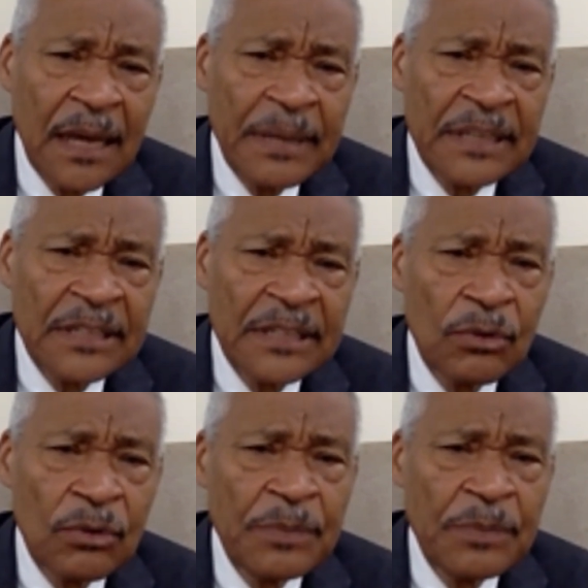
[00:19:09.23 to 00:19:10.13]
the only
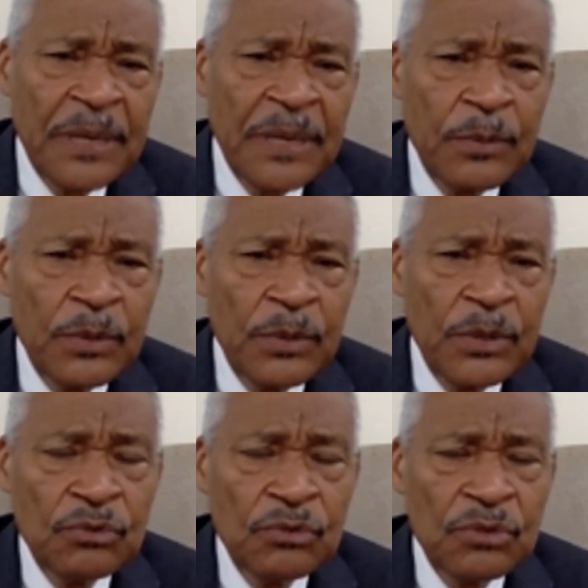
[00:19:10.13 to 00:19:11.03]
people we
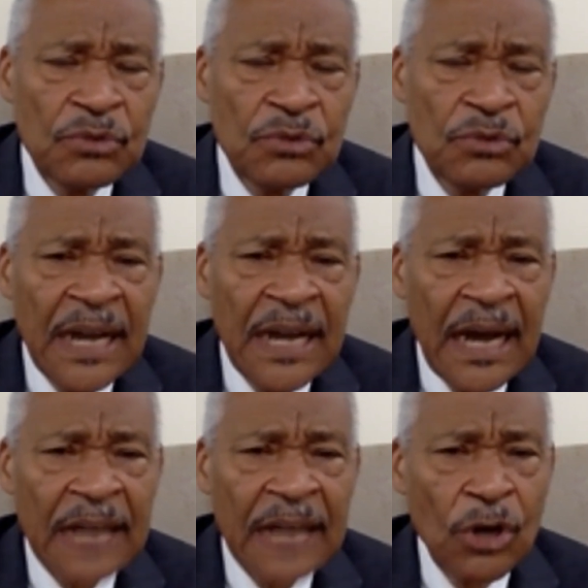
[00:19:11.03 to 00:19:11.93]
use as
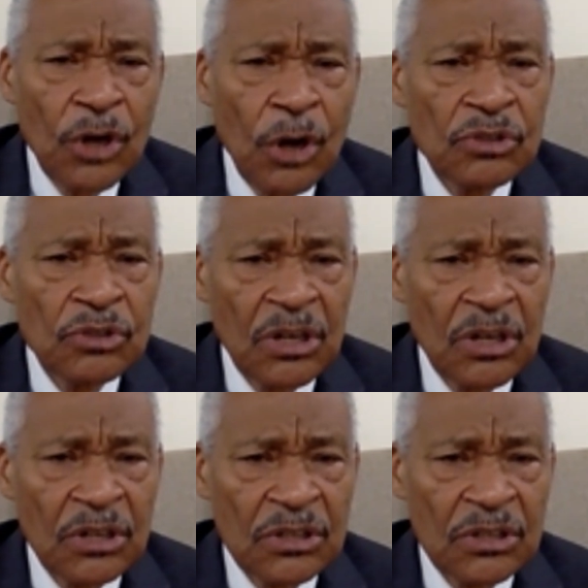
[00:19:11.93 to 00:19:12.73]
counselors